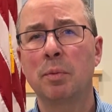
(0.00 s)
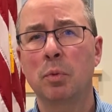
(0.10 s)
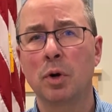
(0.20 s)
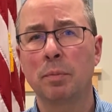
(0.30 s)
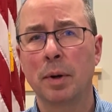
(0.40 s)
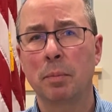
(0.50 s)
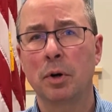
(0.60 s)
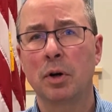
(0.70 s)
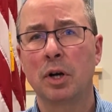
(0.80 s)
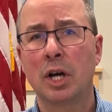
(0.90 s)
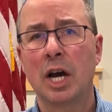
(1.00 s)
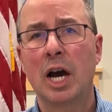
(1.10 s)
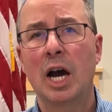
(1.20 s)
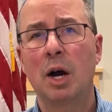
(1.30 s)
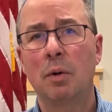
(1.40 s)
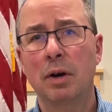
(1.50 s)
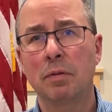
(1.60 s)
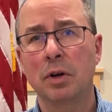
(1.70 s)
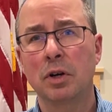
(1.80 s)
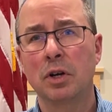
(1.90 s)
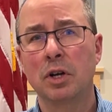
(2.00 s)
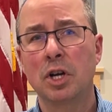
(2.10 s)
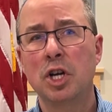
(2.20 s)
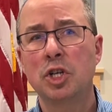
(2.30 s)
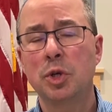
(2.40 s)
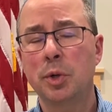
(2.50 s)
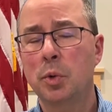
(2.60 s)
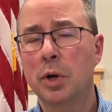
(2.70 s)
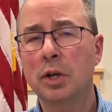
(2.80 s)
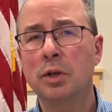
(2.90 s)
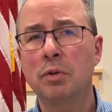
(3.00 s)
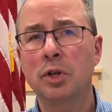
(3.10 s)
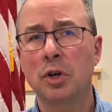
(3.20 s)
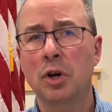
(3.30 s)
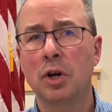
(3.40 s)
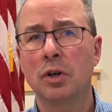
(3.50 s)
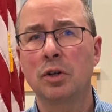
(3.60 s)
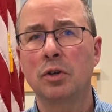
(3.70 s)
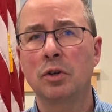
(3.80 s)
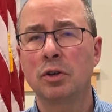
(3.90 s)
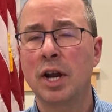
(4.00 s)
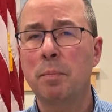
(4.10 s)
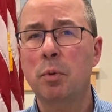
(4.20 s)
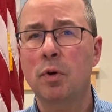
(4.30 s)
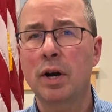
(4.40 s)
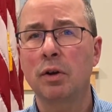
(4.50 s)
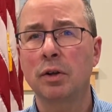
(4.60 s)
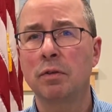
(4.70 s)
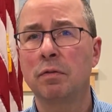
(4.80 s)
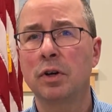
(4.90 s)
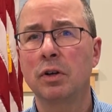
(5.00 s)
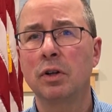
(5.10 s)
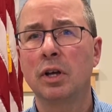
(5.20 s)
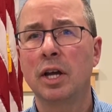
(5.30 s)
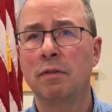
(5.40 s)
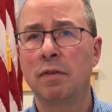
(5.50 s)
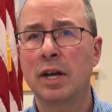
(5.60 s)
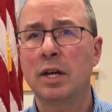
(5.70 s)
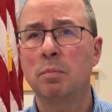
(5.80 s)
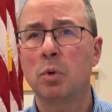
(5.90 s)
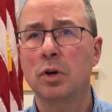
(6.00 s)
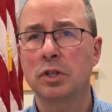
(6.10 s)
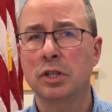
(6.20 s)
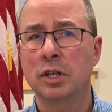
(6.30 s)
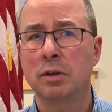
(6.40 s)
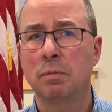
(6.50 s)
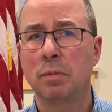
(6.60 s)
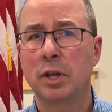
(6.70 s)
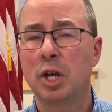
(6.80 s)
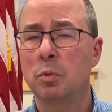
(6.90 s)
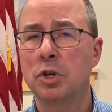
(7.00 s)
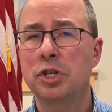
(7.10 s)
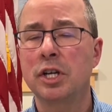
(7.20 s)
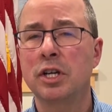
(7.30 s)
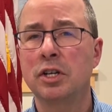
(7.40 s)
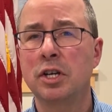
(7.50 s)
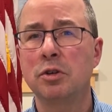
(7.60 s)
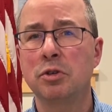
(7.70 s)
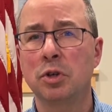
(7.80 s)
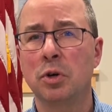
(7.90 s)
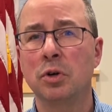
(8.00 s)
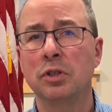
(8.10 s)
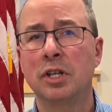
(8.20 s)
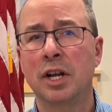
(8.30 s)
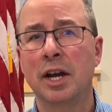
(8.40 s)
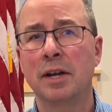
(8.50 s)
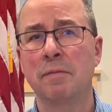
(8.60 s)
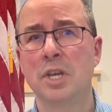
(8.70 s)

board member. However, she quickly returned to temporarily fill a vacant board seat in which she continues to hold today.